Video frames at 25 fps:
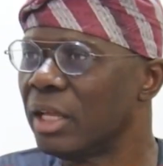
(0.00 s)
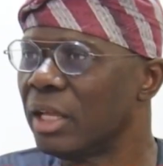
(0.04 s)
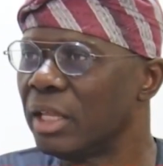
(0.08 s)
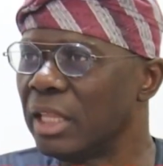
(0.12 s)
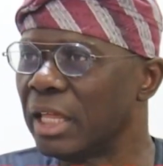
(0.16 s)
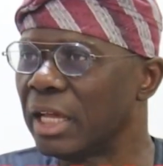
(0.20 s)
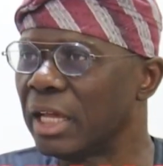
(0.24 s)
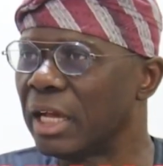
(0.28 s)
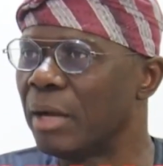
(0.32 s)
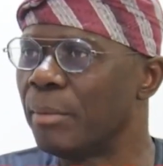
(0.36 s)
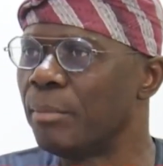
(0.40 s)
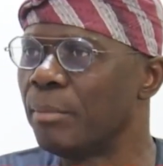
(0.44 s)

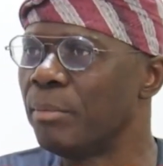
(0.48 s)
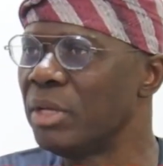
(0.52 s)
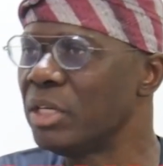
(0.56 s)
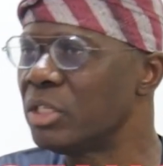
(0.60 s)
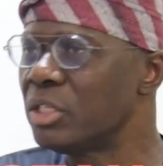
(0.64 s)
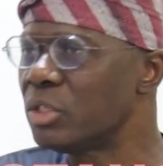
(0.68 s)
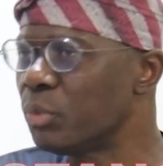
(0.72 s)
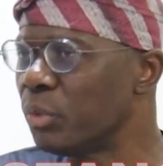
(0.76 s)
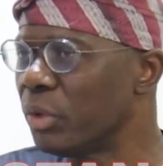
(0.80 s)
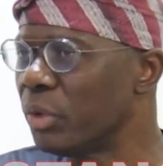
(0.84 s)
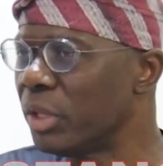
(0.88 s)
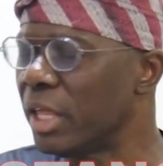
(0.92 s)
they can
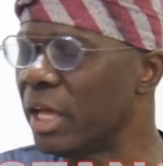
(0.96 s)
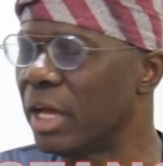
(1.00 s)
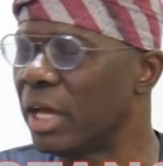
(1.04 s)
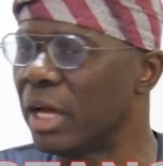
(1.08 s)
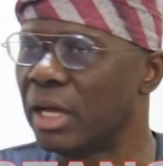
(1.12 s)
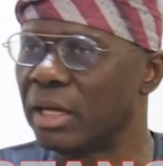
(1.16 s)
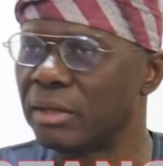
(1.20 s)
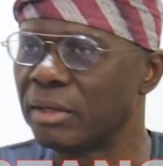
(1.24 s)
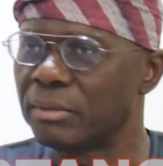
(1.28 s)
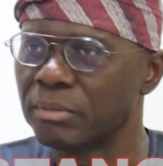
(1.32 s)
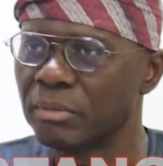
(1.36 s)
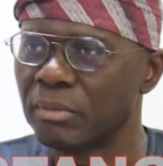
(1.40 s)
meet with
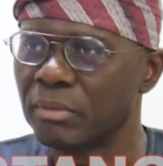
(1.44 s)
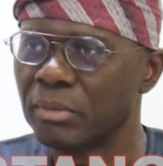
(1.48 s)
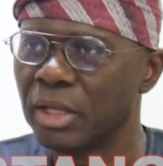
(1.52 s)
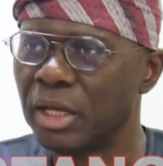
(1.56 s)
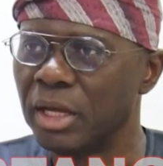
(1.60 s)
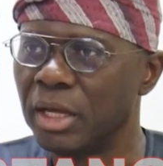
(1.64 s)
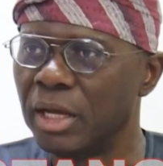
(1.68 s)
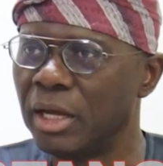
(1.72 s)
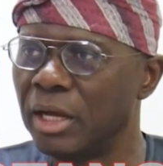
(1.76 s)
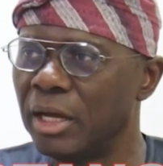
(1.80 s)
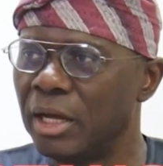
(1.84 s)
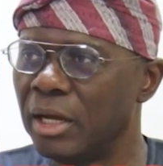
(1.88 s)
their
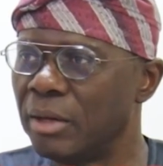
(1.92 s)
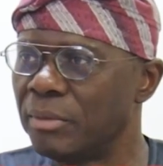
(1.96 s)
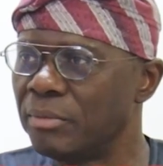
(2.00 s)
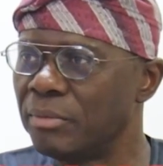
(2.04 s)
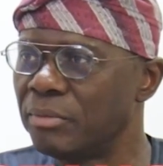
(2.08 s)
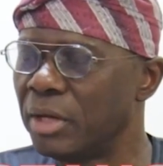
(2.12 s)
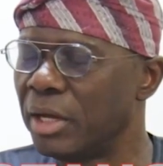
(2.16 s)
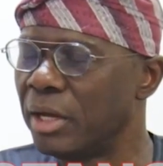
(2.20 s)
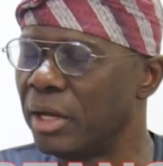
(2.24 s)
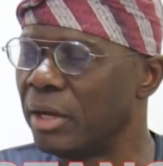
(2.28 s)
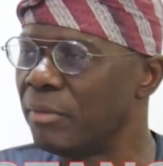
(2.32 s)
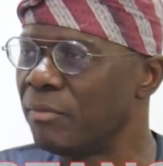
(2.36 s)

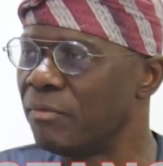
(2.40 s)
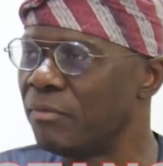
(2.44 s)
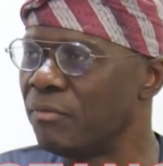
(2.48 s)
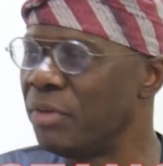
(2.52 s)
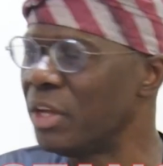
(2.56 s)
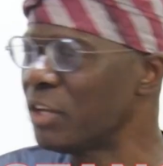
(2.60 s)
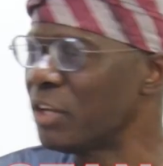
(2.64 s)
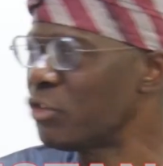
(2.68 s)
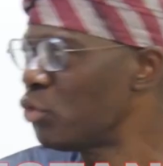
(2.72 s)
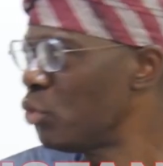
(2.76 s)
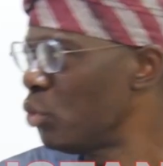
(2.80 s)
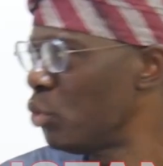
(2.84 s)

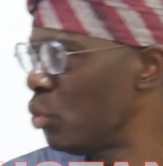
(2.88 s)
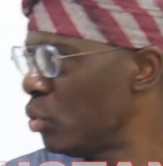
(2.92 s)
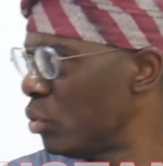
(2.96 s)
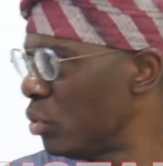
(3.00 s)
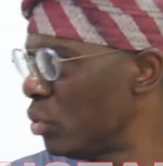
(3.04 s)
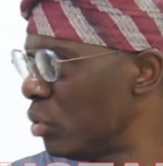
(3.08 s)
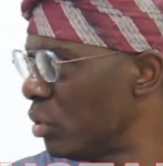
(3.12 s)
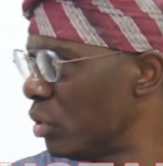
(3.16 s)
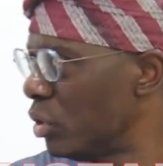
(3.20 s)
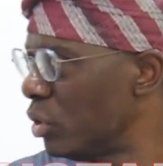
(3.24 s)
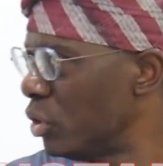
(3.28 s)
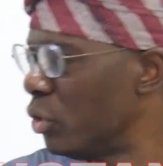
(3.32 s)
vessel,
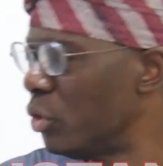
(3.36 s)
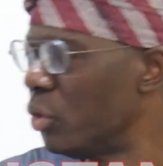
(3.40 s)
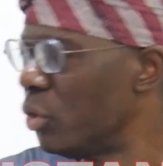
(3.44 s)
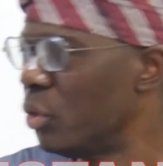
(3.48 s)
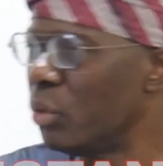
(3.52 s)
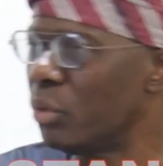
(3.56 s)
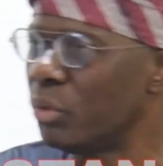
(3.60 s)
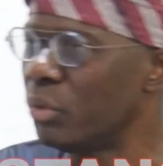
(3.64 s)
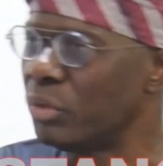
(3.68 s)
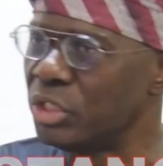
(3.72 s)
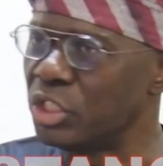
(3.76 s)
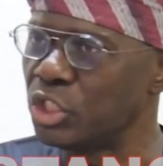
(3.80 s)

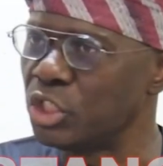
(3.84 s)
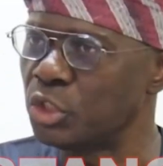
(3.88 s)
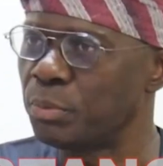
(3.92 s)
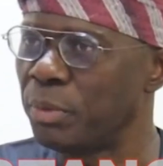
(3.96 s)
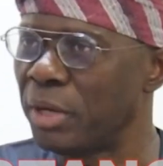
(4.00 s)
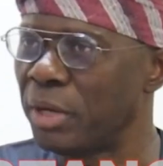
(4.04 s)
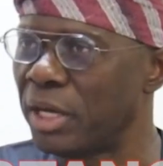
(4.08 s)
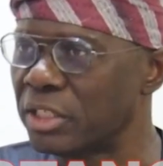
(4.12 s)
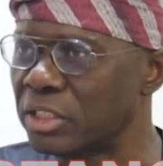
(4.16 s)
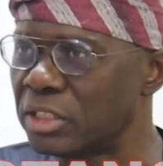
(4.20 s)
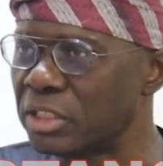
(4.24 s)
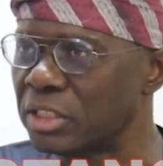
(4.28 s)

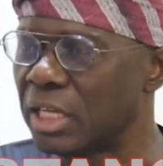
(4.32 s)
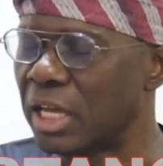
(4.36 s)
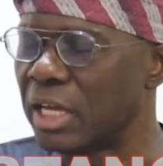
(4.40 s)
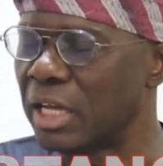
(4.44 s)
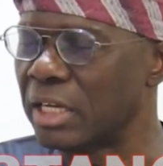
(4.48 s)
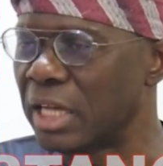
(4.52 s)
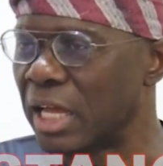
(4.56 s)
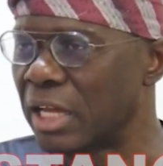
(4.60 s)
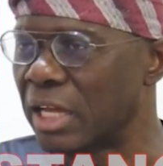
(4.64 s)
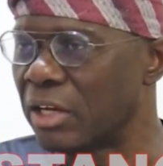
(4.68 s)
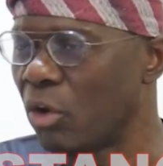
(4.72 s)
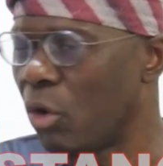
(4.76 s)
dispatch
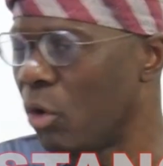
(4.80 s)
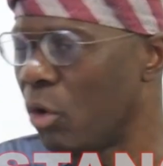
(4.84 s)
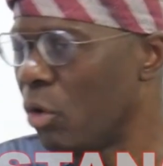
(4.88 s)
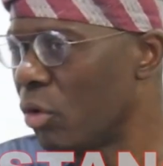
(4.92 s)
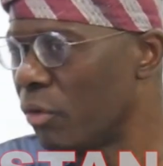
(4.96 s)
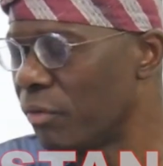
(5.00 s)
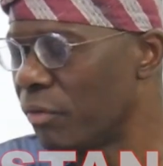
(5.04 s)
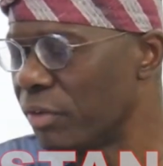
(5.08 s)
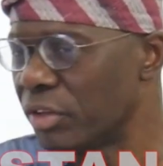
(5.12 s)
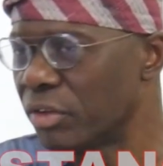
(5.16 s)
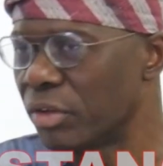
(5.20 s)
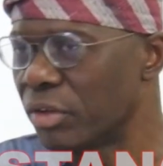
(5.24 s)
and all
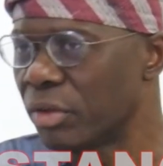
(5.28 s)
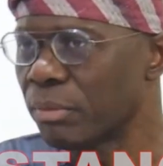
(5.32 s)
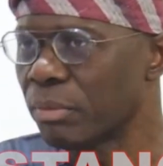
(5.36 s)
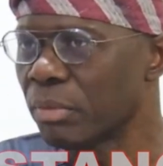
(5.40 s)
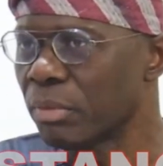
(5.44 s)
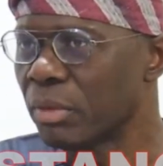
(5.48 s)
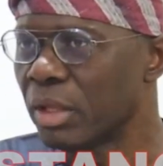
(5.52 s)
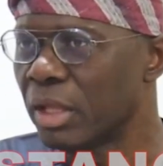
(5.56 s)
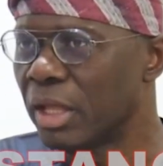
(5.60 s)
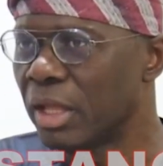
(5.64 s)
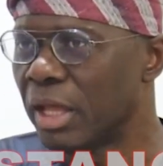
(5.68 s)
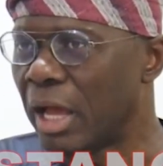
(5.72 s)
of it.
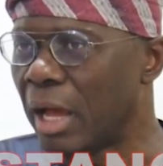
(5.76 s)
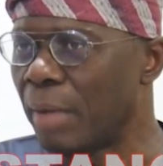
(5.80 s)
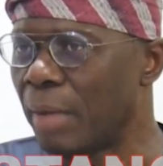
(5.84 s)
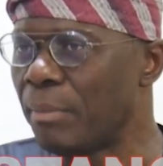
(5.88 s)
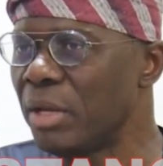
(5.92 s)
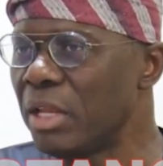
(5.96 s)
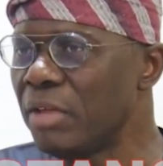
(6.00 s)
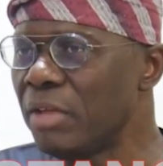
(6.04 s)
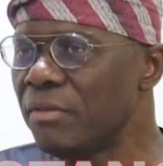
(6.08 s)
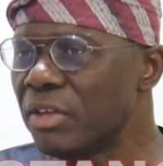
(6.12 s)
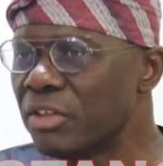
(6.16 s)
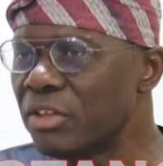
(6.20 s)
I believe